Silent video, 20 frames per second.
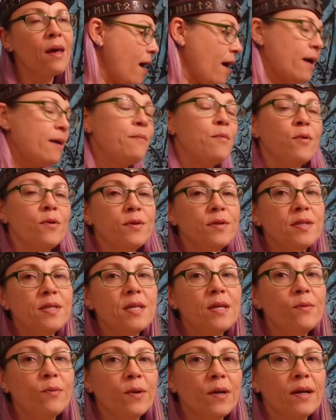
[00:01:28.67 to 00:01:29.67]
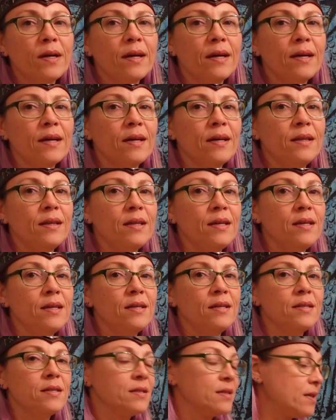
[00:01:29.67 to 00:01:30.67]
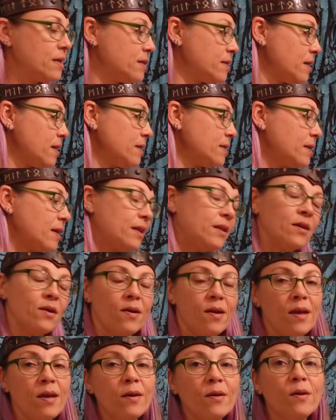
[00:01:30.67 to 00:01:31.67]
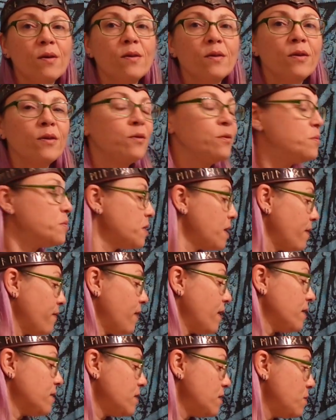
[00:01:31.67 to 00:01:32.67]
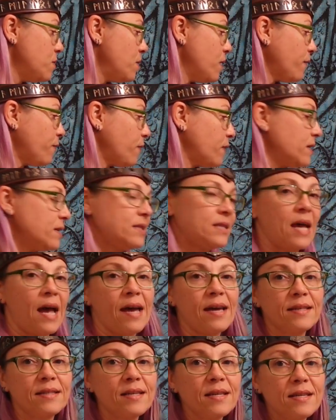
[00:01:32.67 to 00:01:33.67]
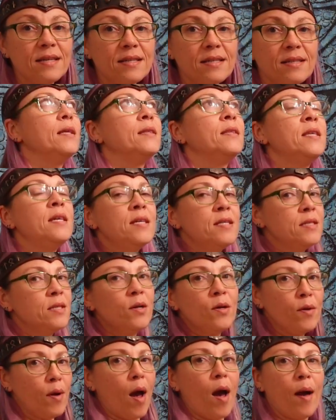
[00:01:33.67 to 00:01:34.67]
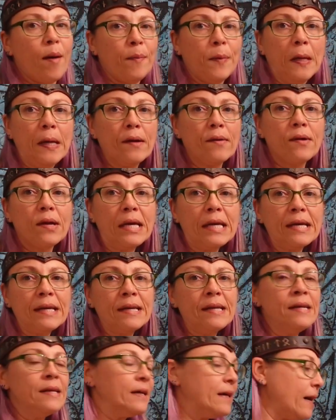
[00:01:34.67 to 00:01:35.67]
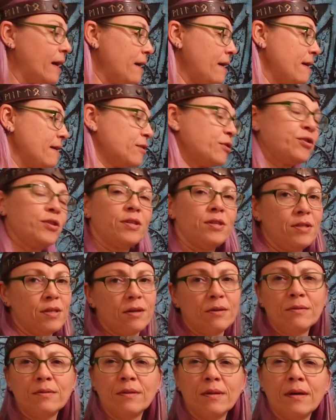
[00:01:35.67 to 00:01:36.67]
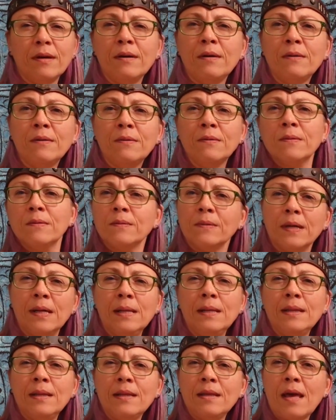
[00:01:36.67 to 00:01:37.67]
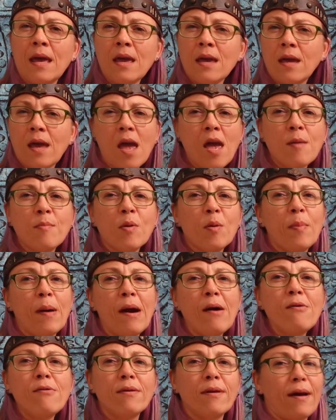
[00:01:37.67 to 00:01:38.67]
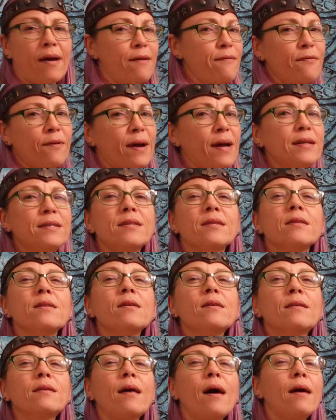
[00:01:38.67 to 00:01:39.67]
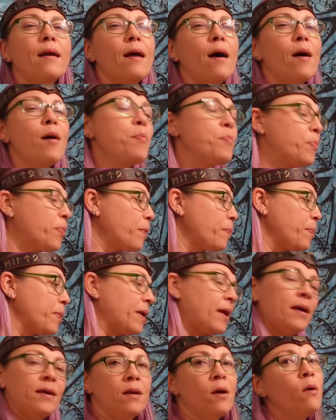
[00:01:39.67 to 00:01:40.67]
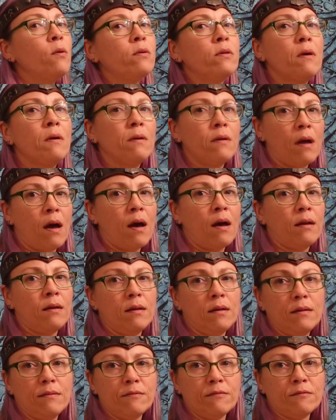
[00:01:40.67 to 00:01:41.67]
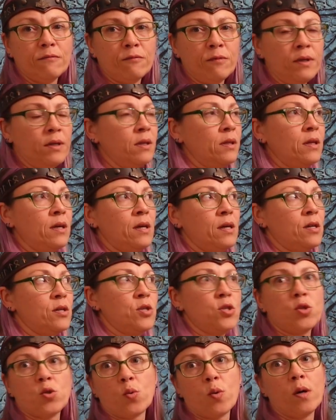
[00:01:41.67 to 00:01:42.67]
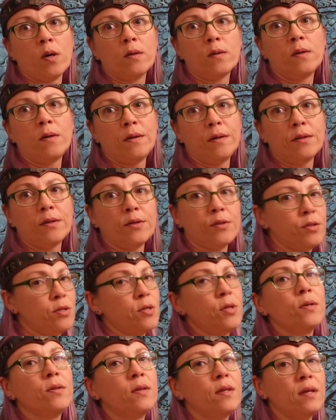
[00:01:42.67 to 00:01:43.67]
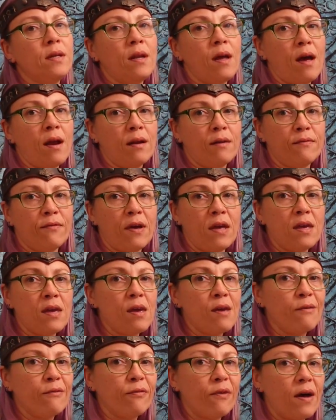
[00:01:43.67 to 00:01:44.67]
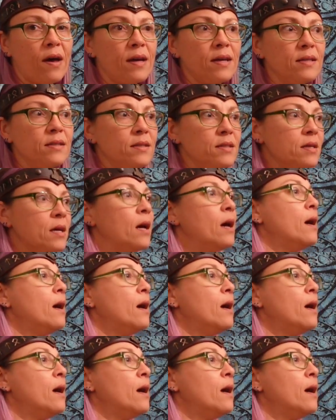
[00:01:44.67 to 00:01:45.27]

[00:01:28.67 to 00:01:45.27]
I mostly work on these, as I said, they're Inkle looms. I've got 2 different sizes. These are not period. I actually don't know when they came about. I forgot to look that up, but I know they're not really historical, and they're certainly not a Viking find.